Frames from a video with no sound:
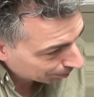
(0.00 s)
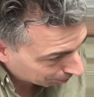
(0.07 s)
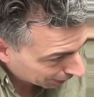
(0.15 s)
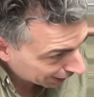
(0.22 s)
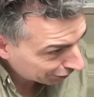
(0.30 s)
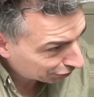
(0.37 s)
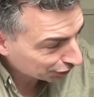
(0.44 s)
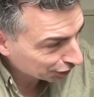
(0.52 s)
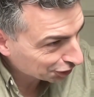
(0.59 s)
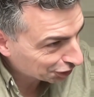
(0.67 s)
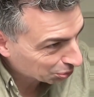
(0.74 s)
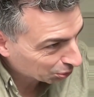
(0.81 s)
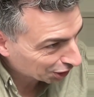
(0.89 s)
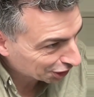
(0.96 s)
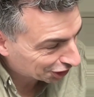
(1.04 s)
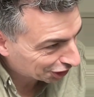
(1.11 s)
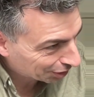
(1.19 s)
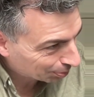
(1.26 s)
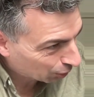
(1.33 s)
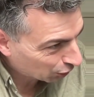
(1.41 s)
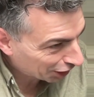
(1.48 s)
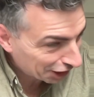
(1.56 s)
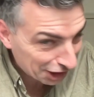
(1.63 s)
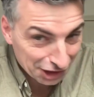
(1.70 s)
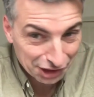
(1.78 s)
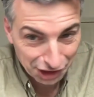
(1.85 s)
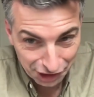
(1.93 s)
My first words in the
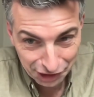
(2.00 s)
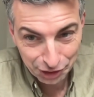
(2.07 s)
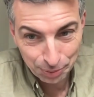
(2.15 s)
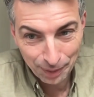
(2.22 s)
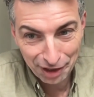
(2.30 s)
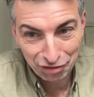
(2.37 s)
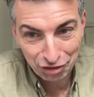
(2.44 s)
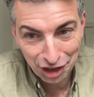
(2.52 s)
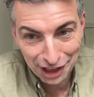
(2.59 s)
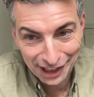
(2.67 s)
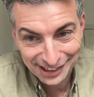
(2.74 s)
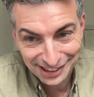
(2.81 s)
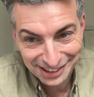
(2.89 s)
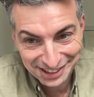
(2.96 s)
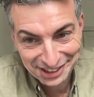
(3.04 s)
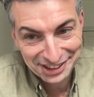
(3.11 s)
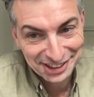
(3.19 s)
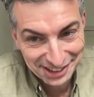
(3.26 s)
morning to you, my friends.